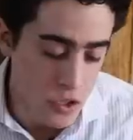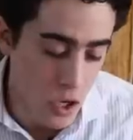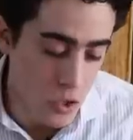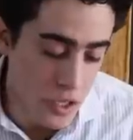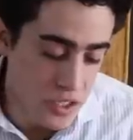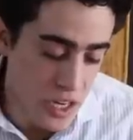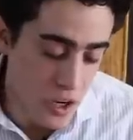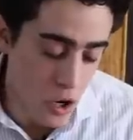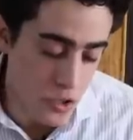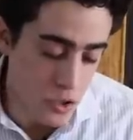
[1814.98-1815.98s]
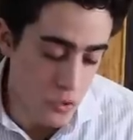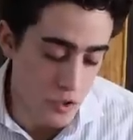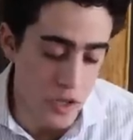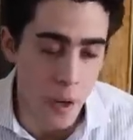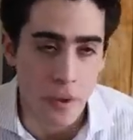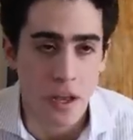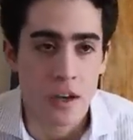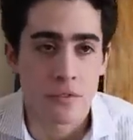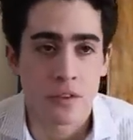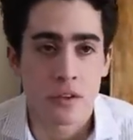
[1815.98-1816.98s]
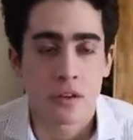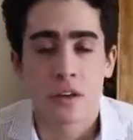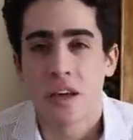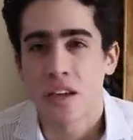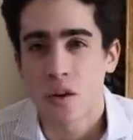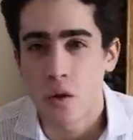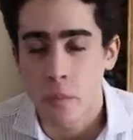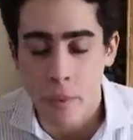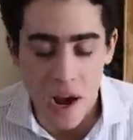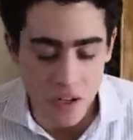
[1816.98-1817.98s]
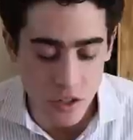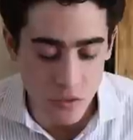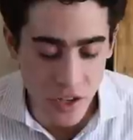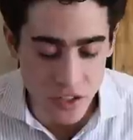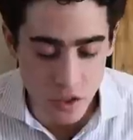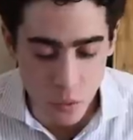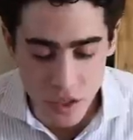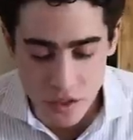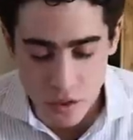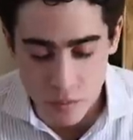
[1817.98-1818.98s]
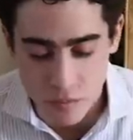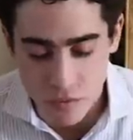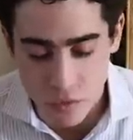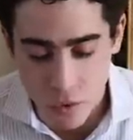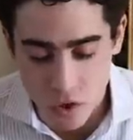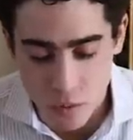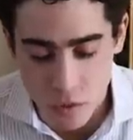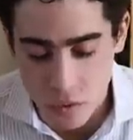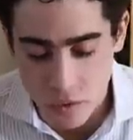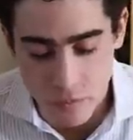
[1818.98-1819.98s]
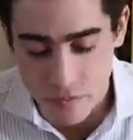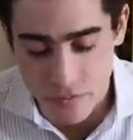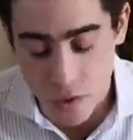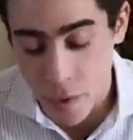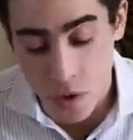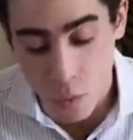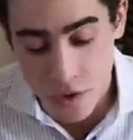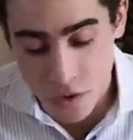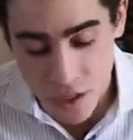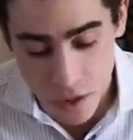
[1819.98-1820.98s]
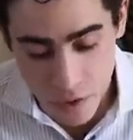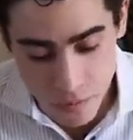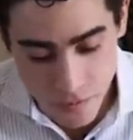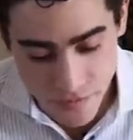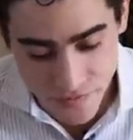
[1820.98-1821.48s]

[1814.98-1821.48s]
So it's kind of hard to overcome a lot of the you know, the modern conventional wisdom for most people, no matter what you tell them.